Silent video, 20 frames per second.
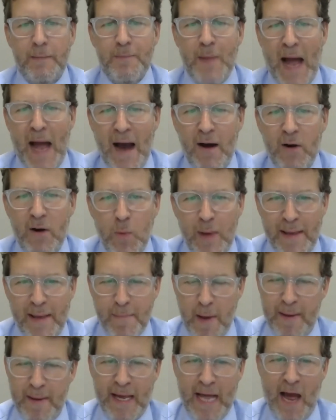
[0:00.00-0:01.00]
How do we,
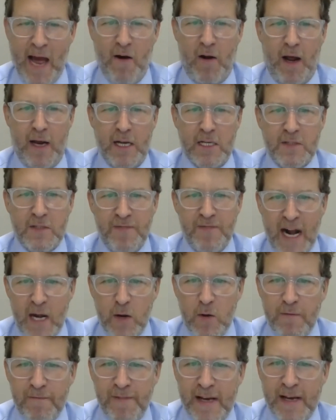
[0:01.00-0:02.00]
maybe Caroline, as
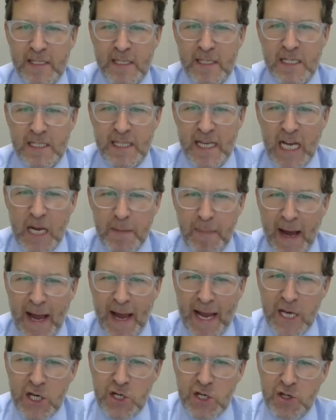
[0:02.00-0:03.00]
value investors, think about
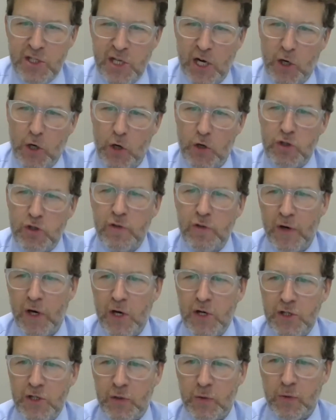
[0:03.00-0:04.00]
industries that are
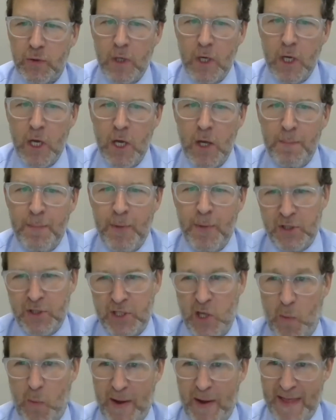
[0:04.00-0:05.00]
controversial because
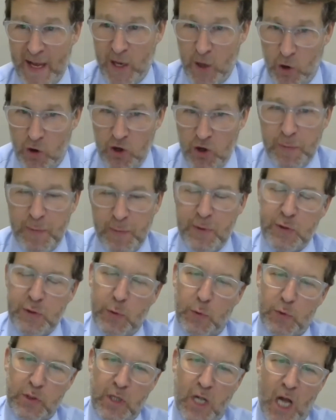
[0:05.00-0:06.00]
of the way they contribute
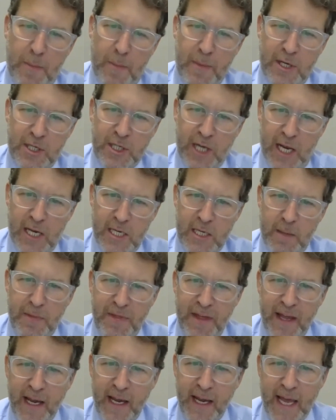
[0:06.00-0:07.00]
towards climate change? And I'm
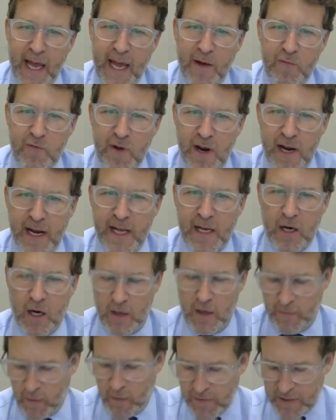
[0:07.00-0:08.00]
thinking here really
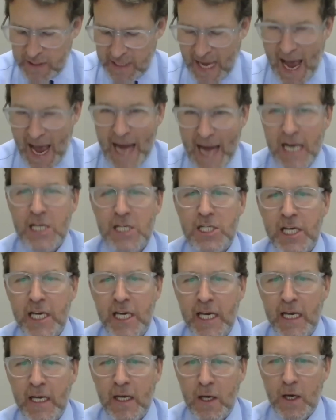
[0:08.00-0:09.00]
kind of obviously
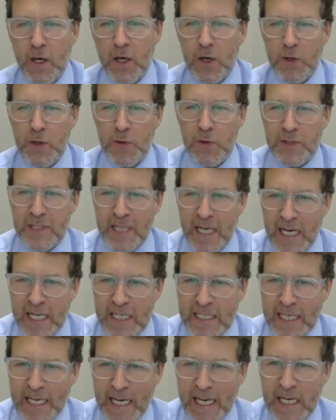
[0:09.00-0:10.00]
energy,
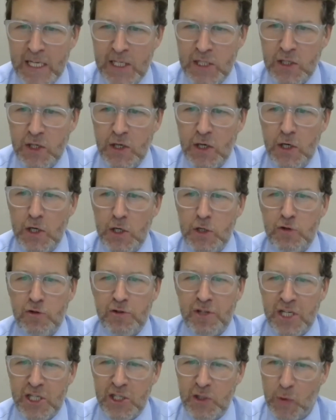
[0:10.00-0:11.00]
utilities,
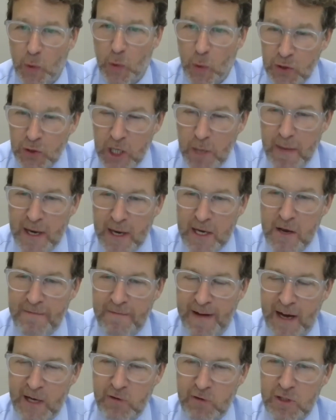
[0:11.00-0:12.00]
traditional auto
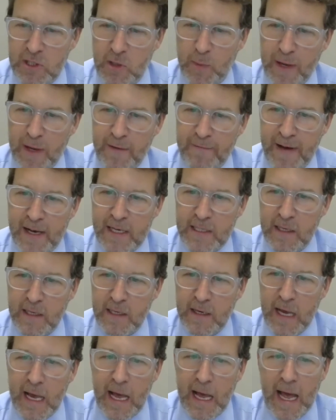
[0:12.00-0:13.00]
manufacturers that we invest
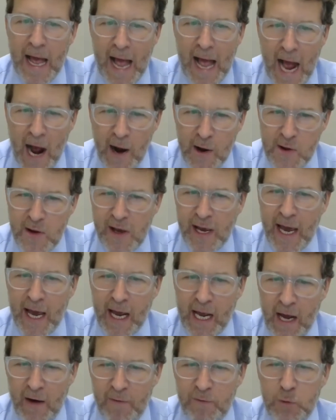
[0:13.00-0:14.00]
in. How do you
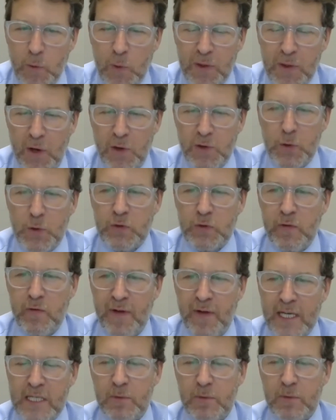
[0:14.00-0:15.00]
get comfortable with those sorts of
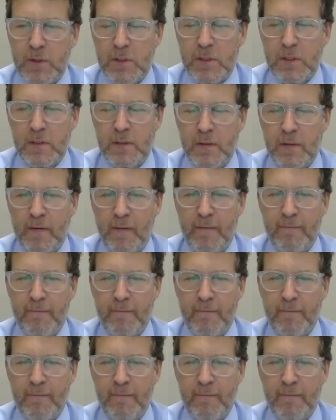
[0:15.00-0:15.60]
investments?